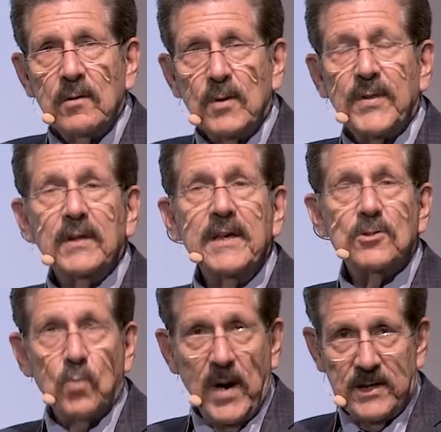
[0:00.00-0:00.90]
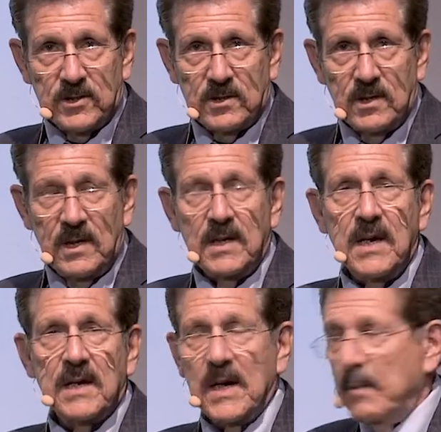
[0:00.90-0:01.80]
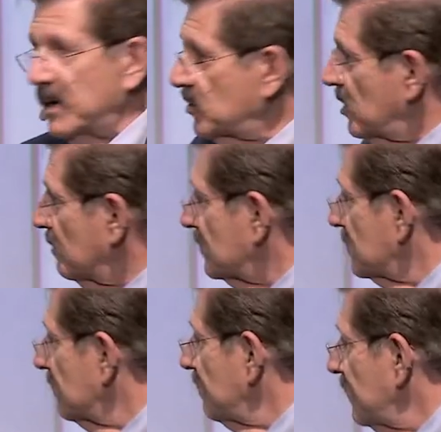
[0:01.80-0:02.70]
with the least waste in economic terms?